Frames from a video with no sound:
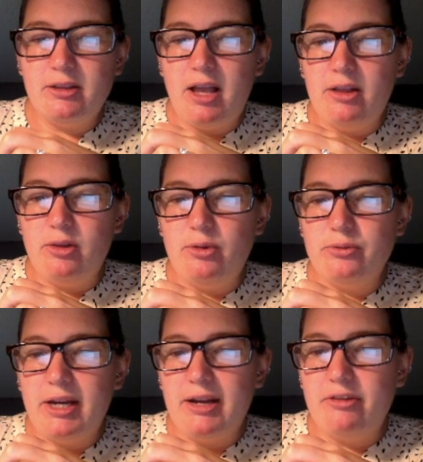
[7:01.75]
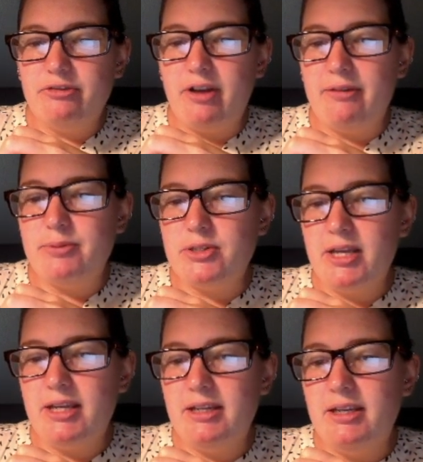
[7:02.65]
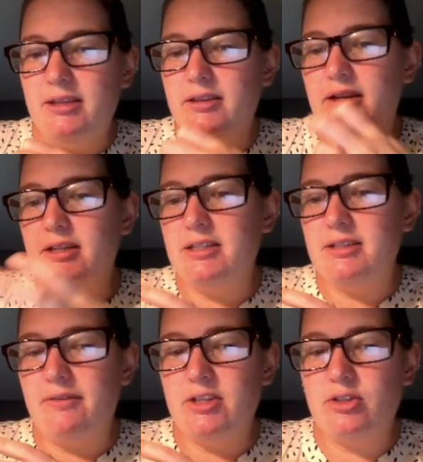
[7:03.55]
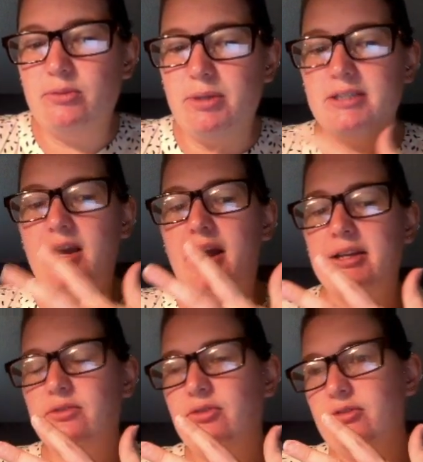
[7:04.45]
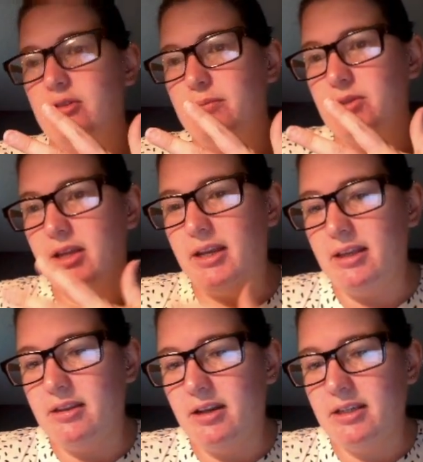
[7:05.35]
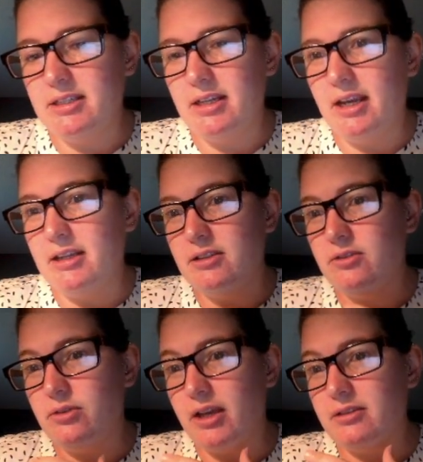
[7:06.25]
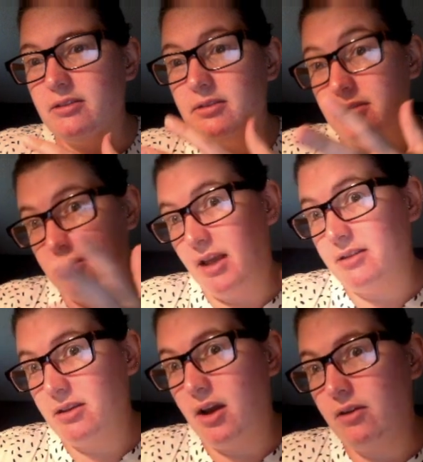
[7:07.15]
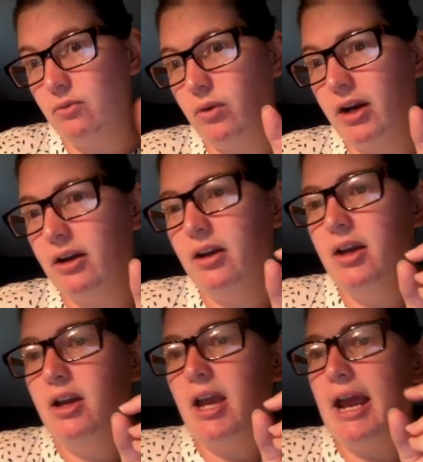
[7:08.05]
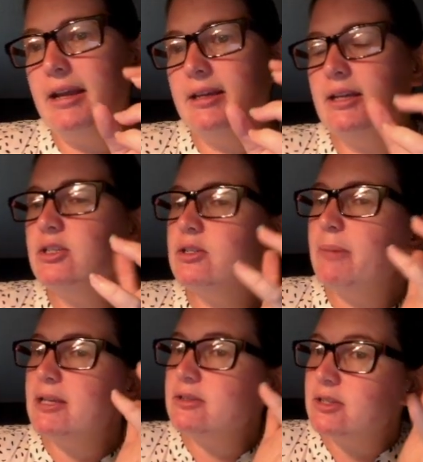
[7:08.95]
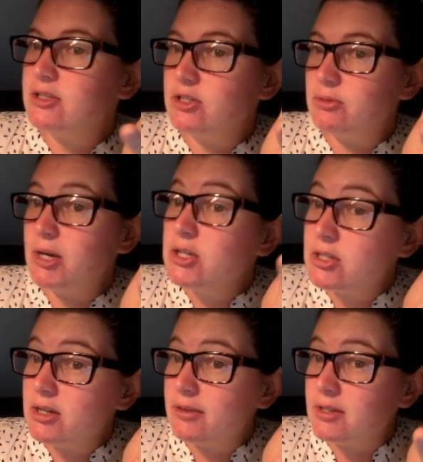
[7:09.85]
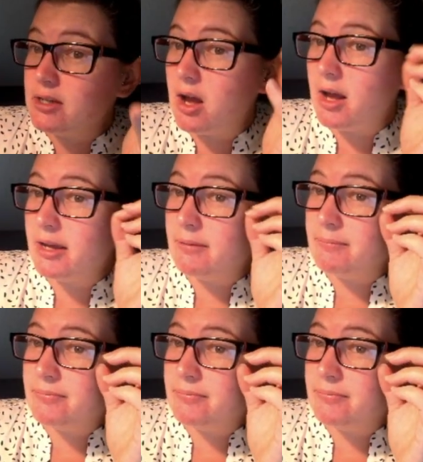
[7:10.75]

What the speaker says: a loan rate of 5% in the 1970s could be as high as 15% in the 1980s. So that's kind of where, and it just depends on the situation at the time.